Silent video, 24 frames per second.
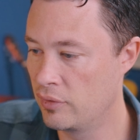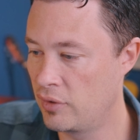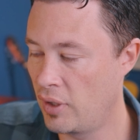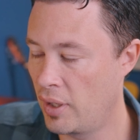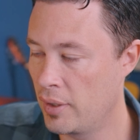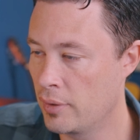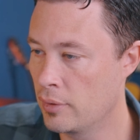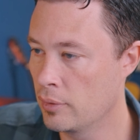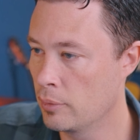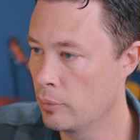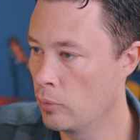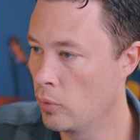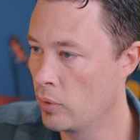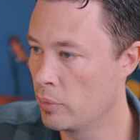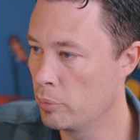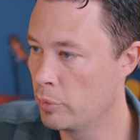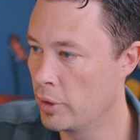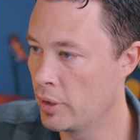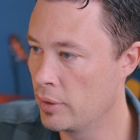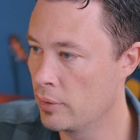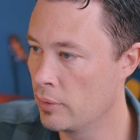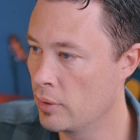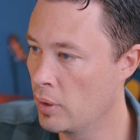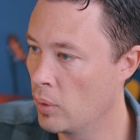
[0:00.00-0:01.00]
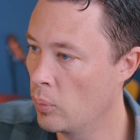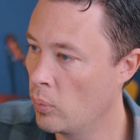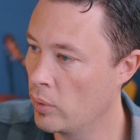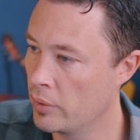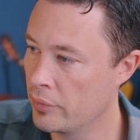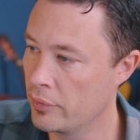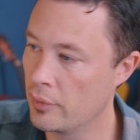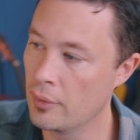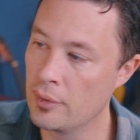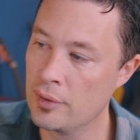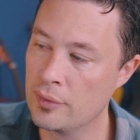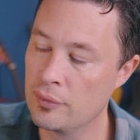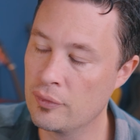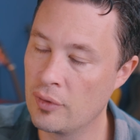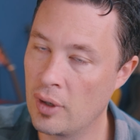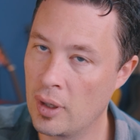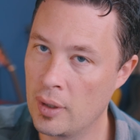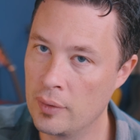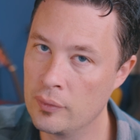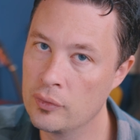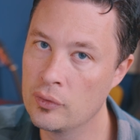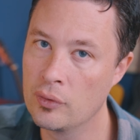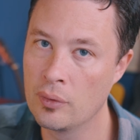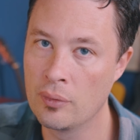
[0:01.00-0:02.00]
tighter one better at
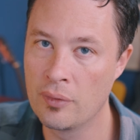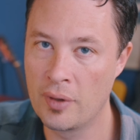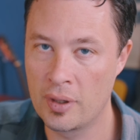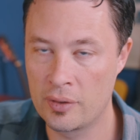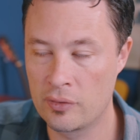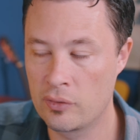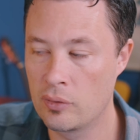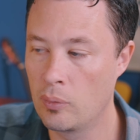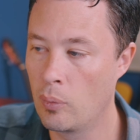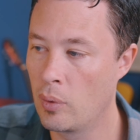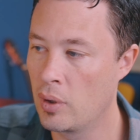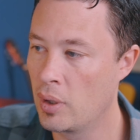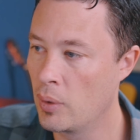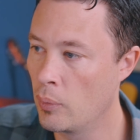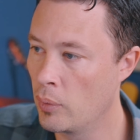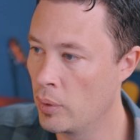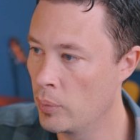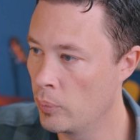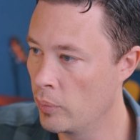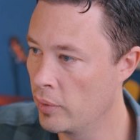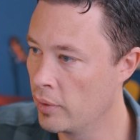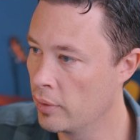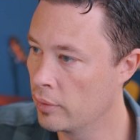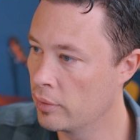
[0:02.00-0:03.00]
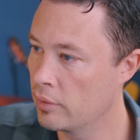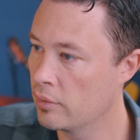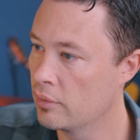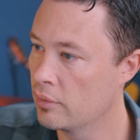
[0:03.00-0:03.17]
135. So that's the one I went with.